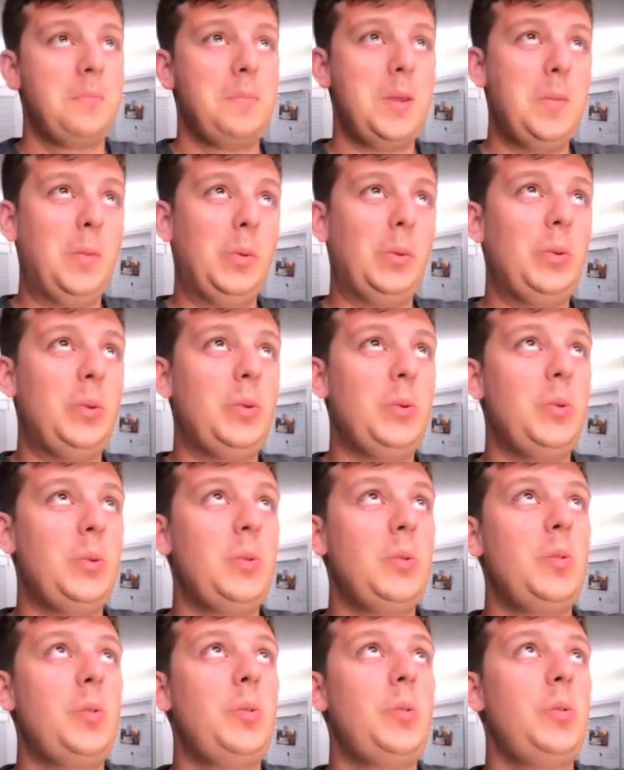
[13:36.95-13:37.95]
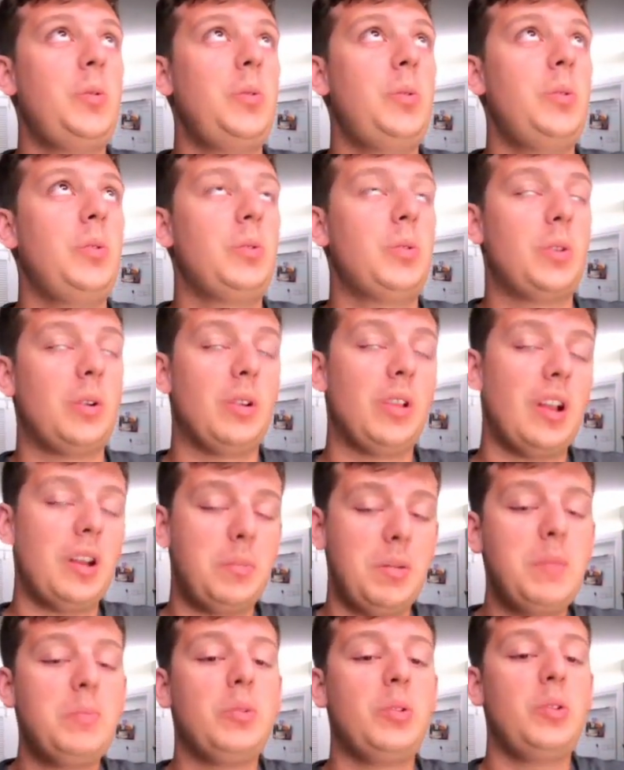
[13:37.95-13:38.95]
People who, there are a lot
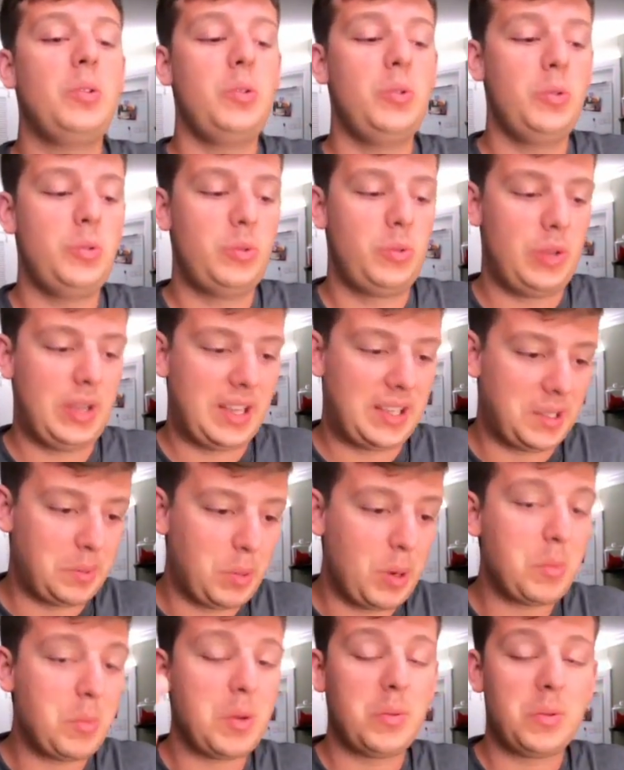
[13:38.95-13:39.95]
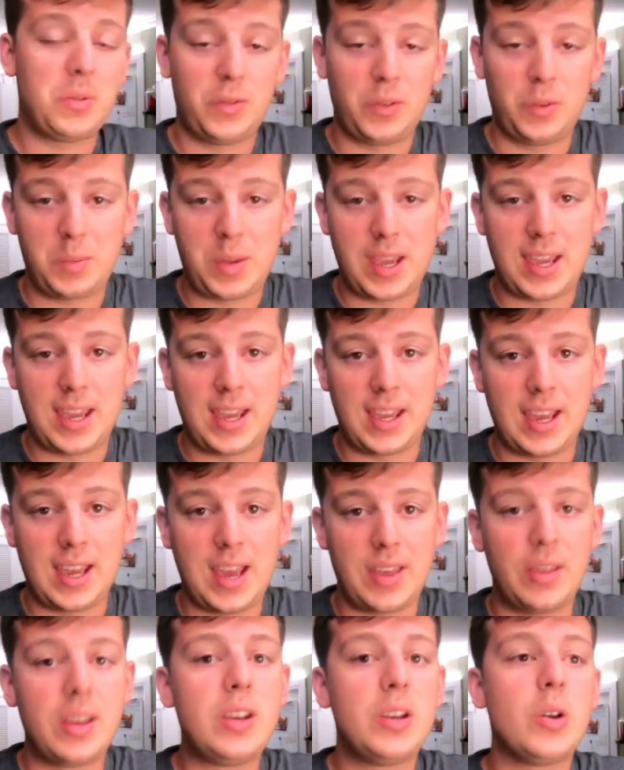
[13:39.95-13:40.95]
of people who experiment with filmmaking
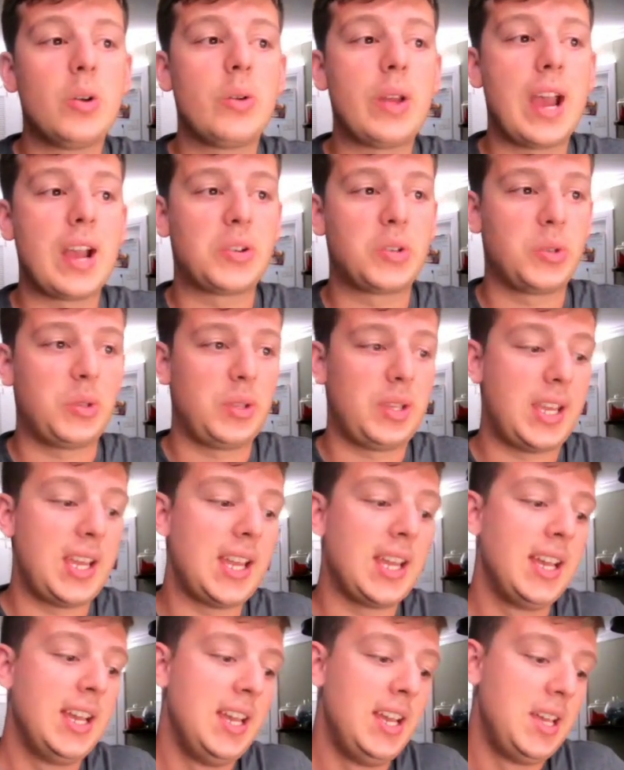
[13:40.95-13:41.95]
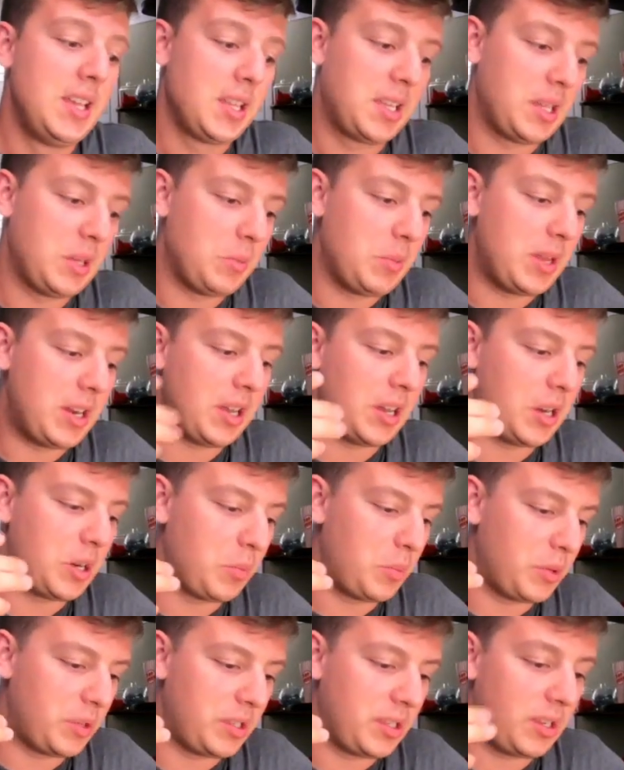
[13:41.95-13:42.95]
and they don't actually commit
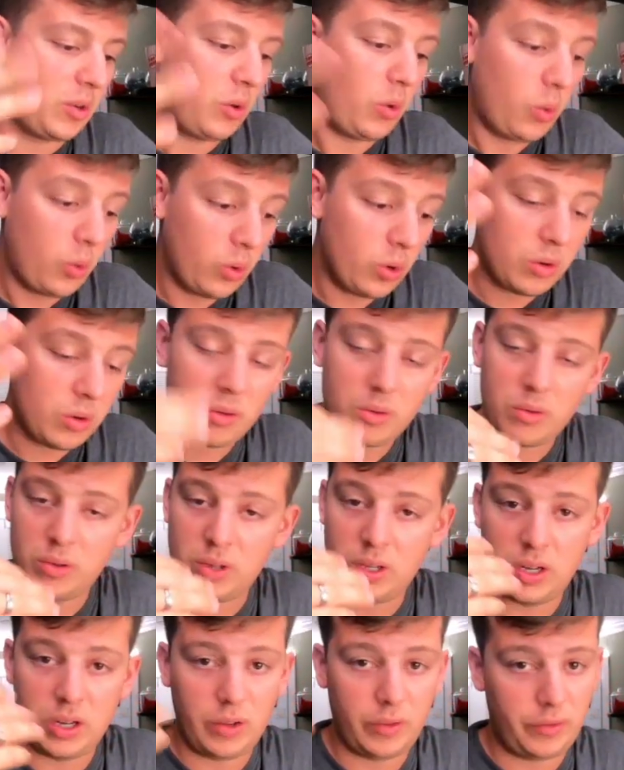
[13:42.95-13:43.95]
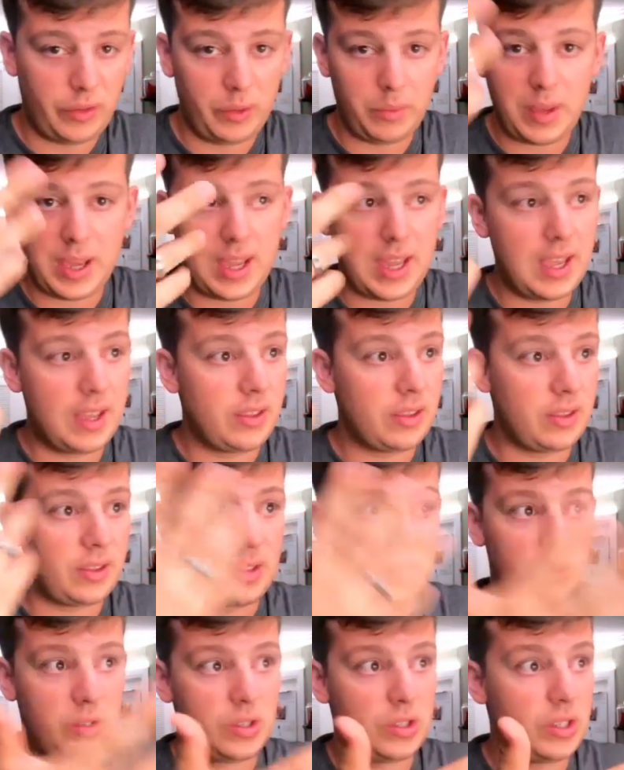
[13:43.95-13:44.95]
100% or, you know, filmmaking,
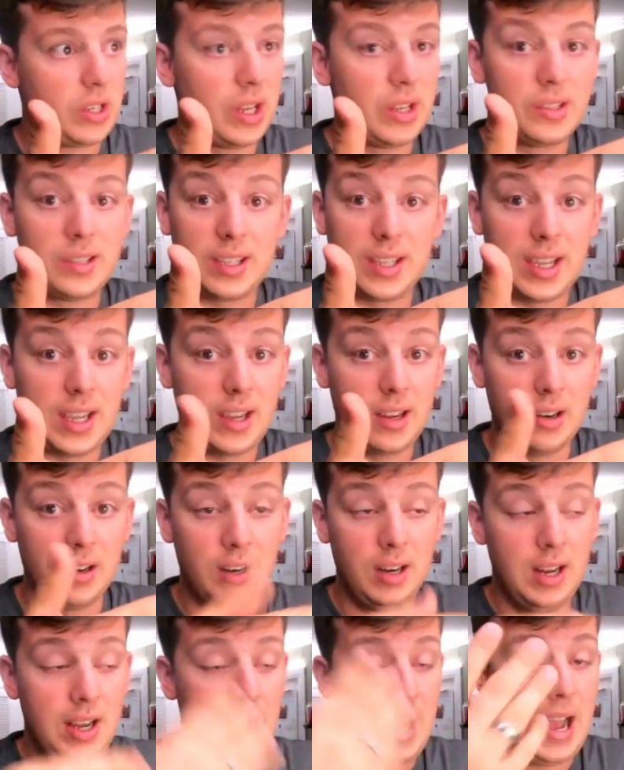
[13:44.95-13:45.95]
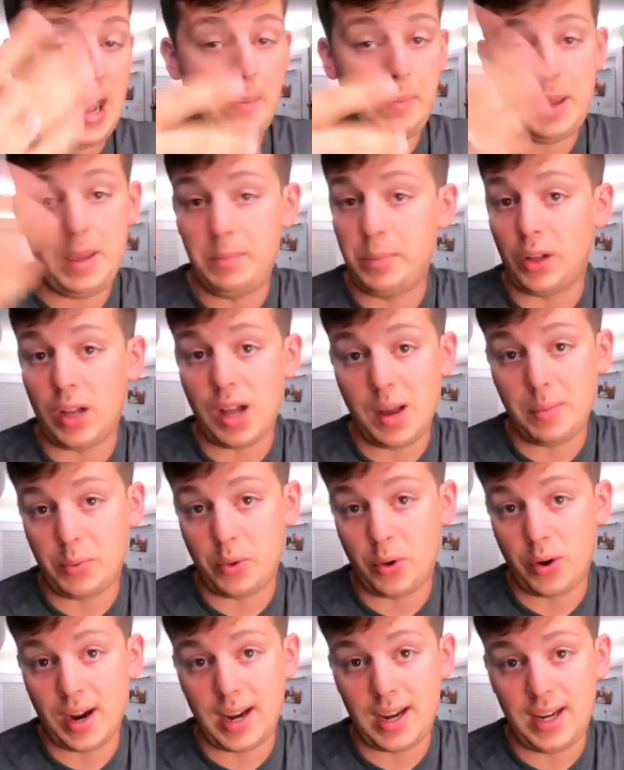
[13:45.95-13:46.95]
there's tons of gear and people
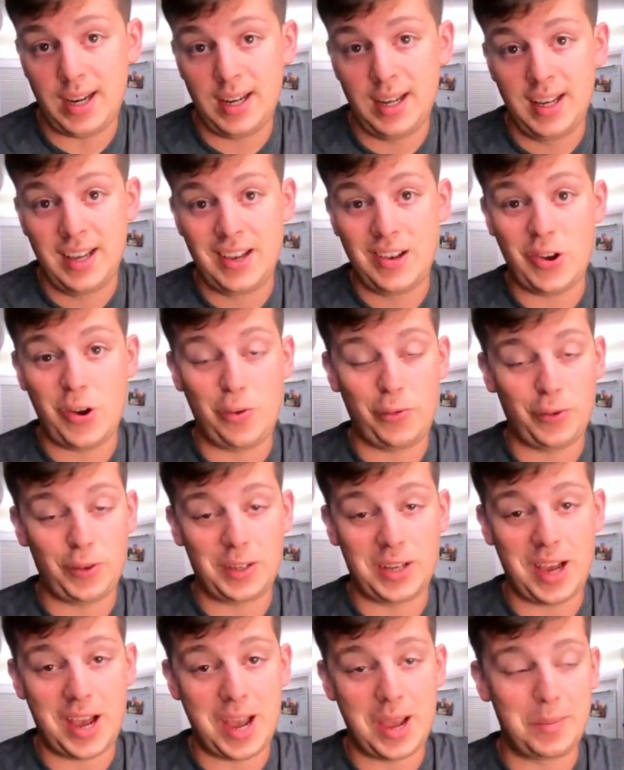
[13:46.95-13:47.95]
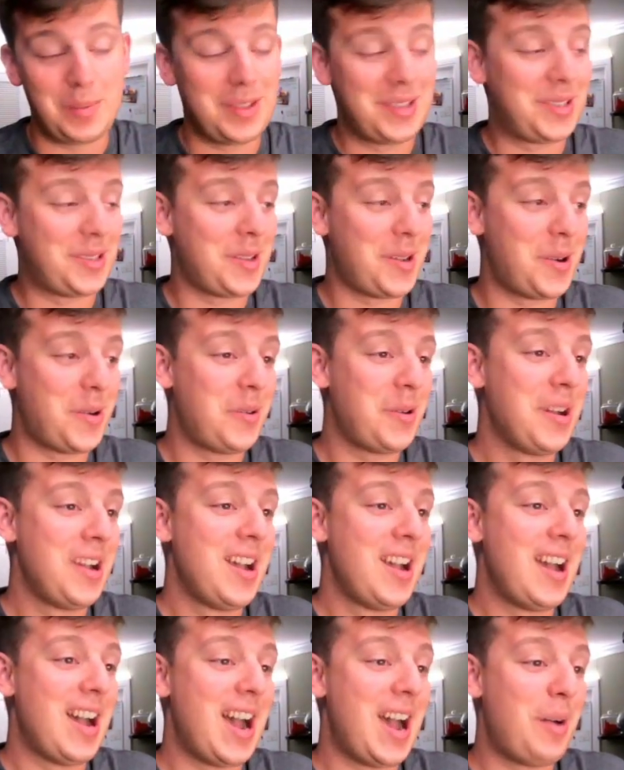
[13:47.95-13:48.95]
upgrade over time. And so
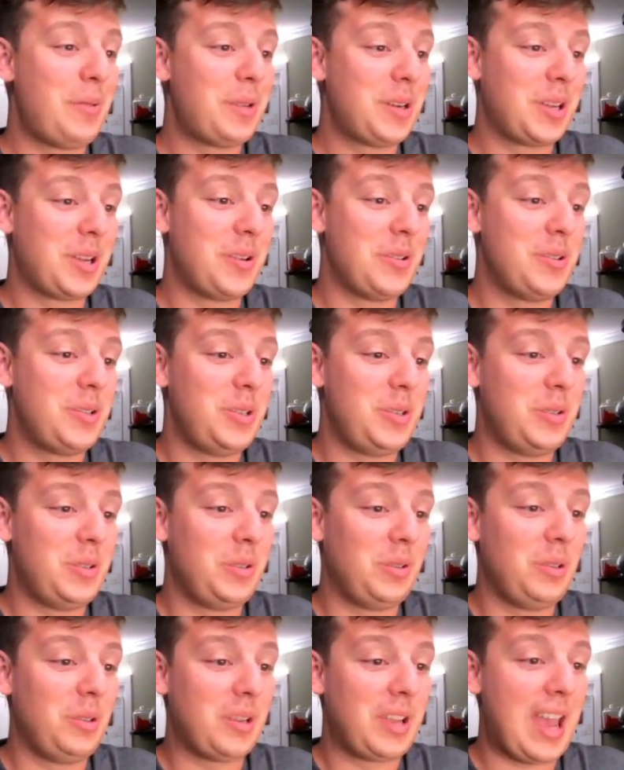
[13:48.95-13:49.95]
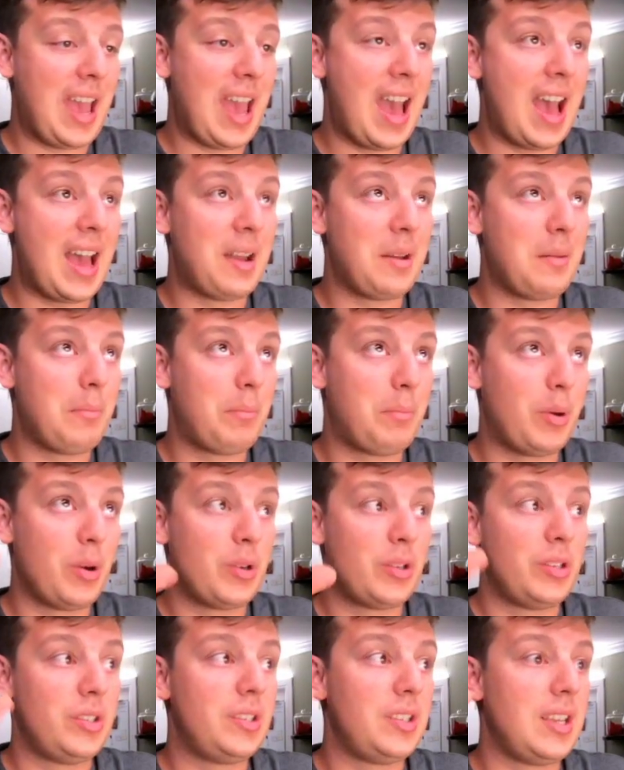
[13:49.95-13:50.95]
I would encourage you to look at
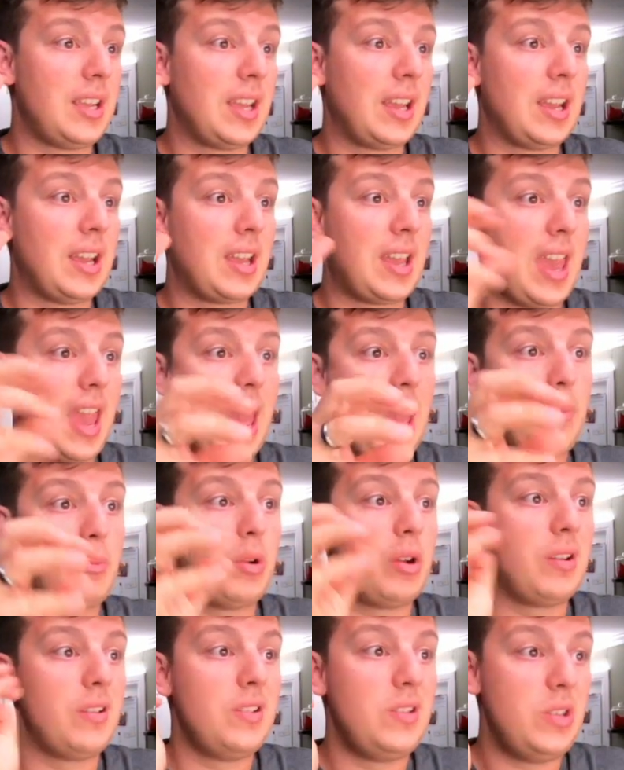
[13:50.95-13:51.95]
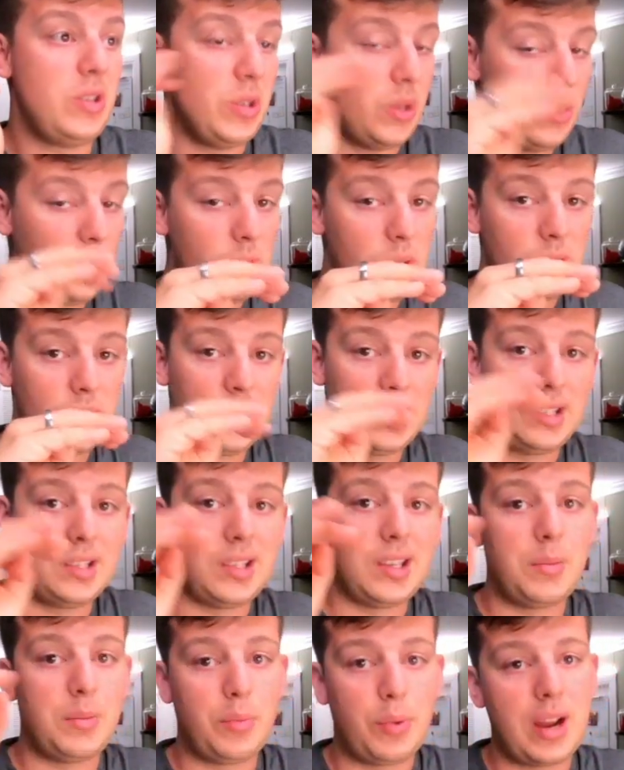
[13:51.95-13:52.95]
purchasing a camera used
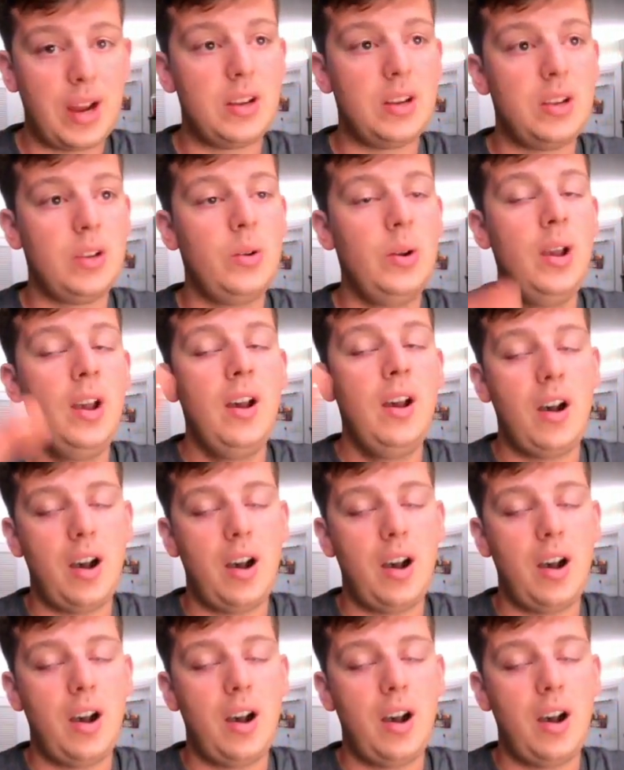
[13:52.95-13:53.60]
instead of brand new.